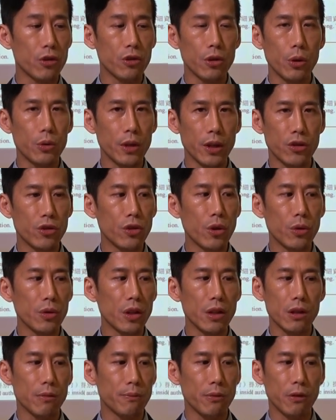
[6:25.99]
so there's no
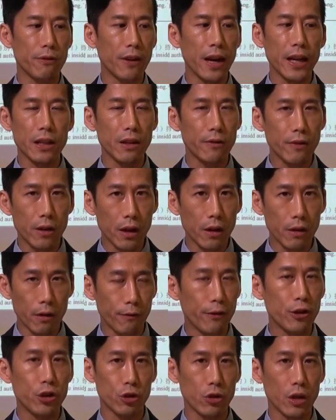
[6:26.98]
need to provide any
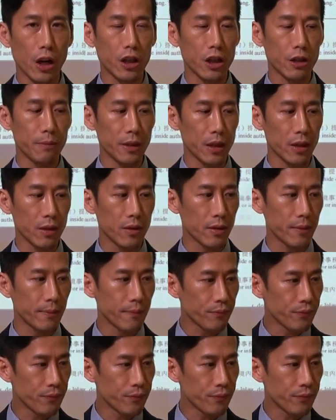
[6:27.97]
official documents.